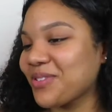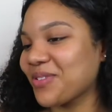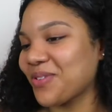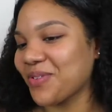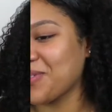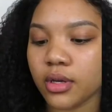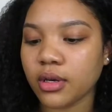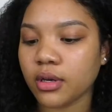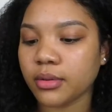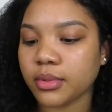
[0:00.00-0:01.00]
soon.
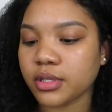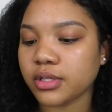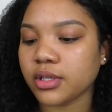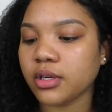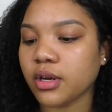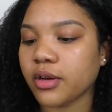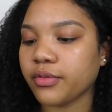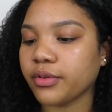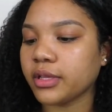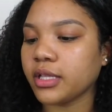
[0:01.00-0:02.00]
I'm going to start
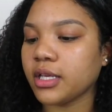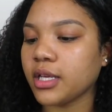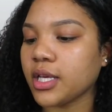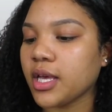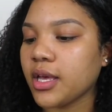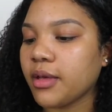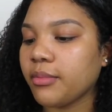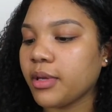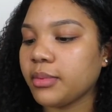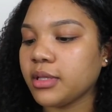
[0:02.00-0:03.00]
off with the
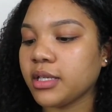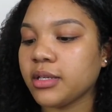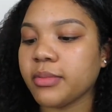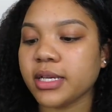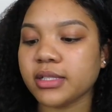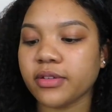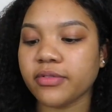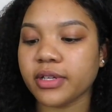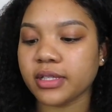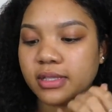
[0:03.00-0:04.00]
Maybelline Master
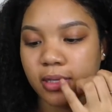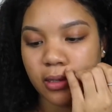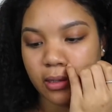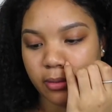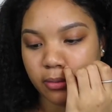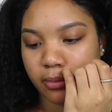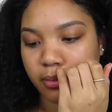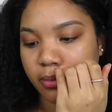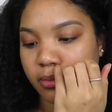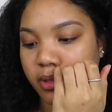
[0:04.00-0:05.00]
Fix
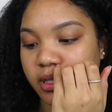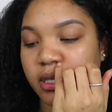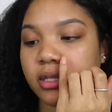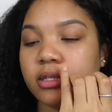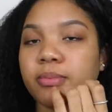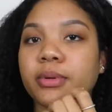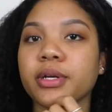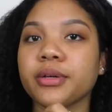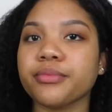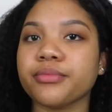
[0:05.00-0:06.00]
setting
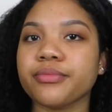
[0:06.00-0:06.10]
spray.